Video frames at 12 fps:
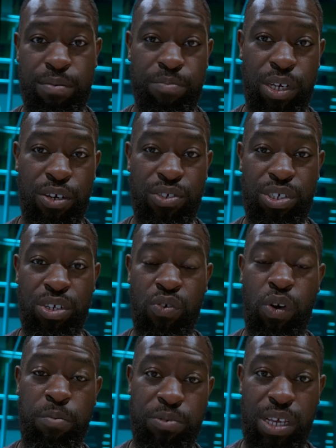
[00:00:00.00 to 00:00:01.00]
because it
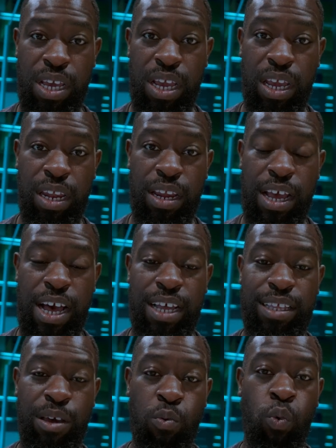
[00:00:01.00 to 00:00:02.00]
crops in
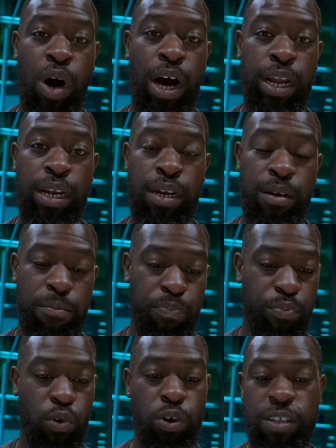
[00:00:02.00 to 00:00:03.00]
at a
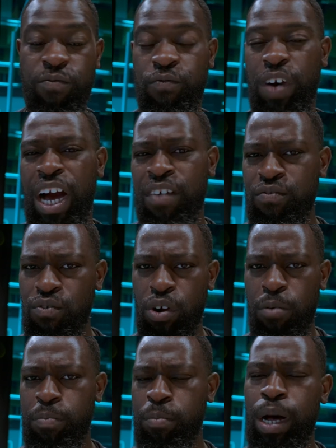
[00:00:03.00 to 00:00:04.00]
1.5
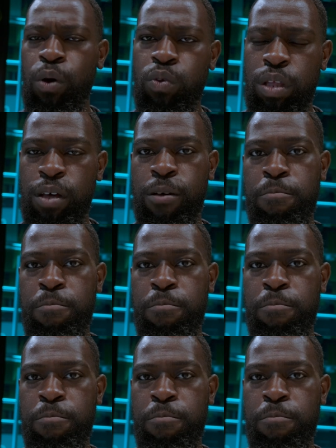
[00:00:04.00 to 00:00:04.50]
crop about.